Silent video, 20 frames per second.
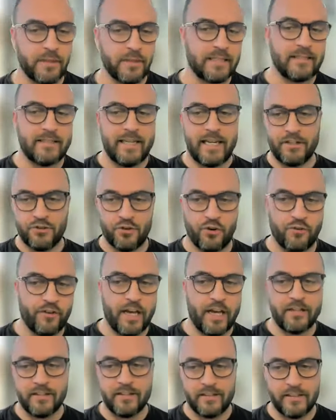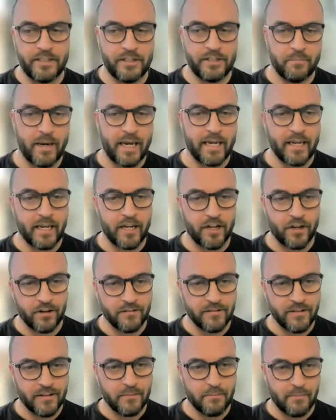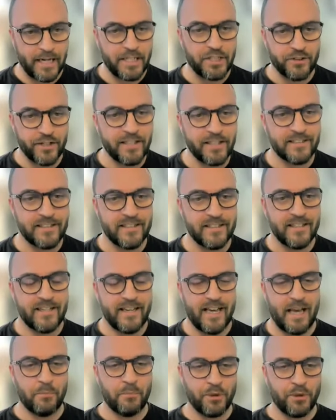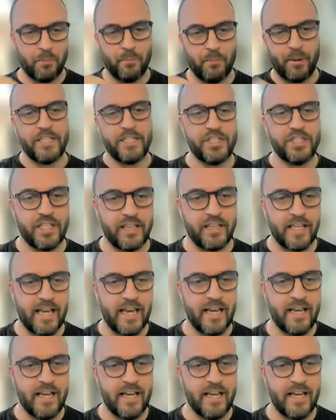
from the center of our decision-making matrix, and put the patient in